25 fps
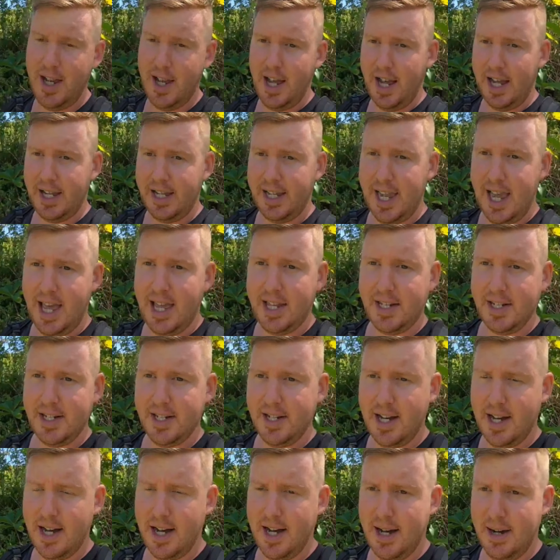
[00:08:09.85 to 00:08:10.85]
Again,
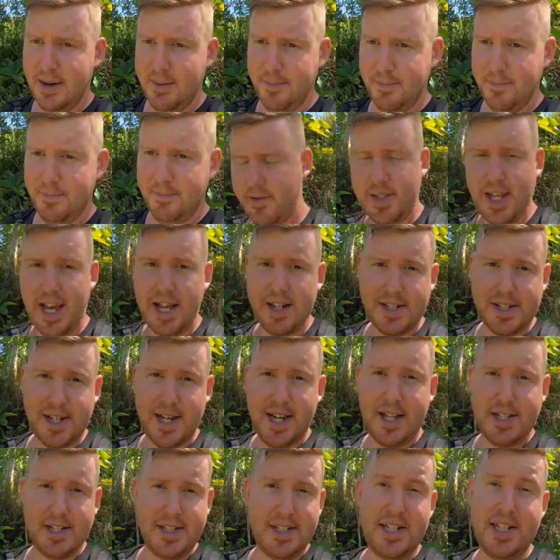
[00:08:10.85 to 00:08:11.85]

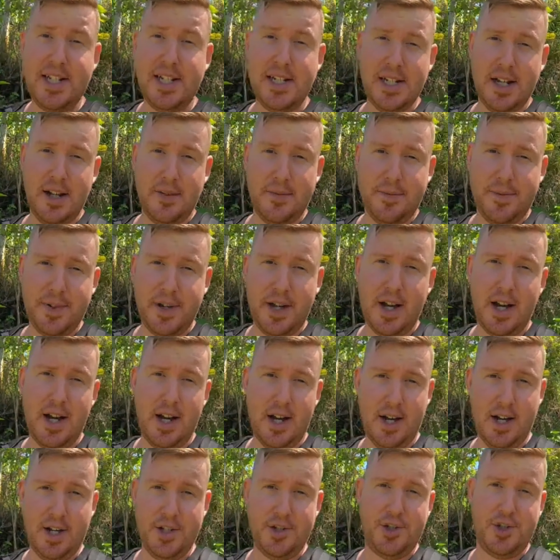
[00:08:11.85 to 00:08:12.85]
that deed of
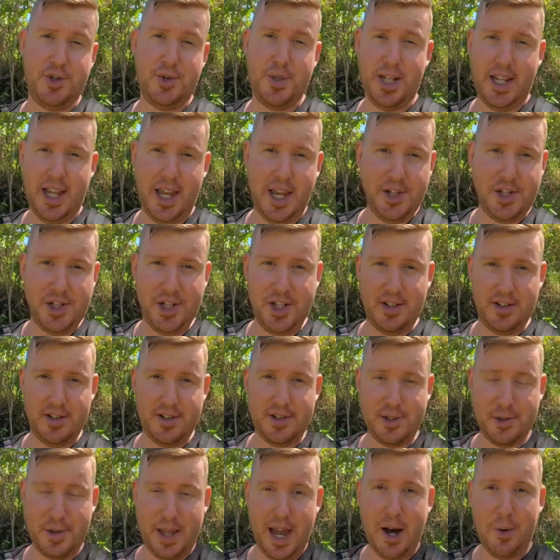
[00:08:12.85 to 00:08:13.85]
adjudication,
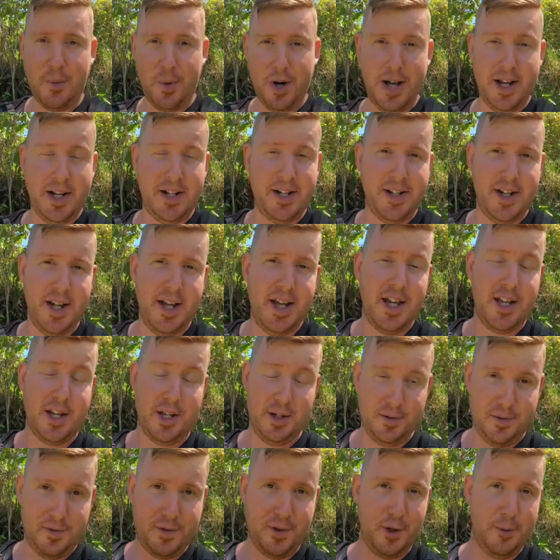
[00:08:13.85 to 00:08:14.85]
so that one
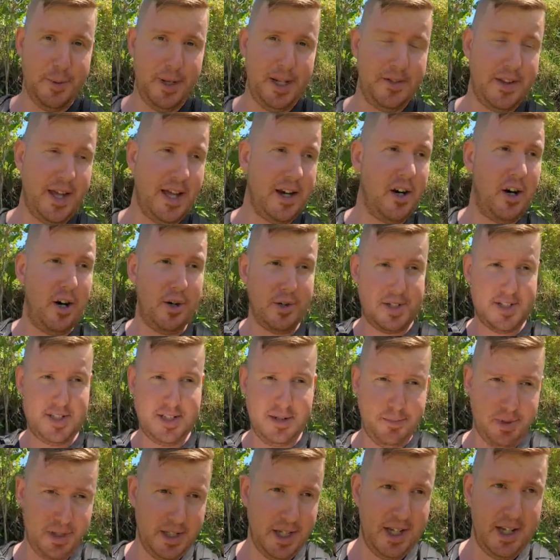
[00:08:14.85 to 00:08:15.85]
confirming that all
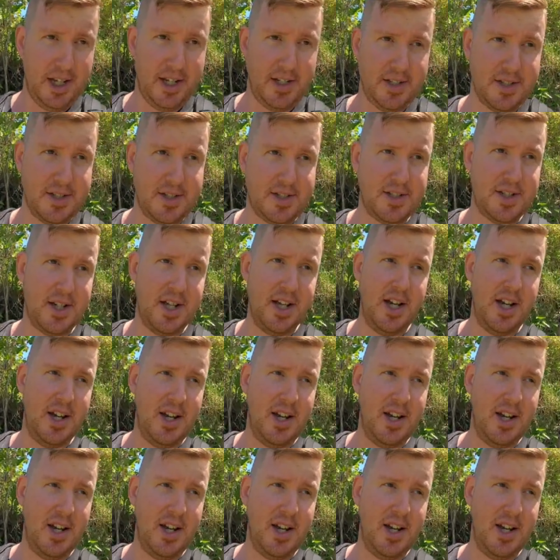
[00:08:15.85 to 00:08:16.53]
siblings,